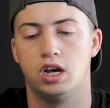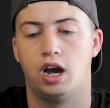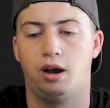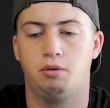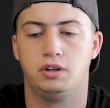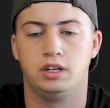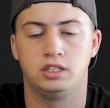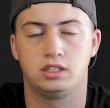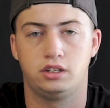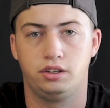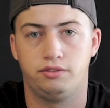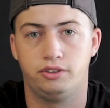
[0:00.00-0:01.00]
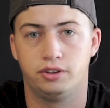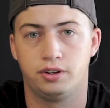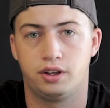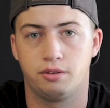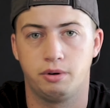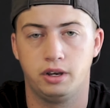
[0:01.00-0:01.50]
I wouldn't necessarily fill it
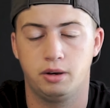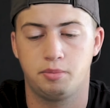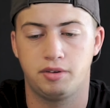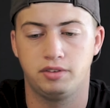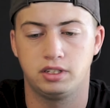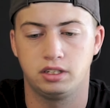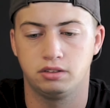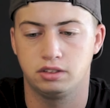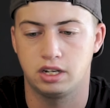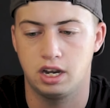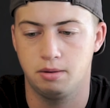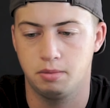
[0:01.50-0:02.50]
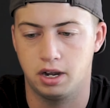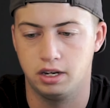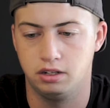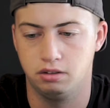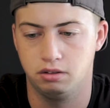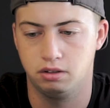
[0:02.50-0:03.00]
all the way up every single time.
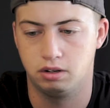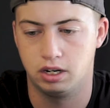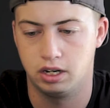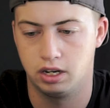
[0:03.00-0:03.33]
I'd do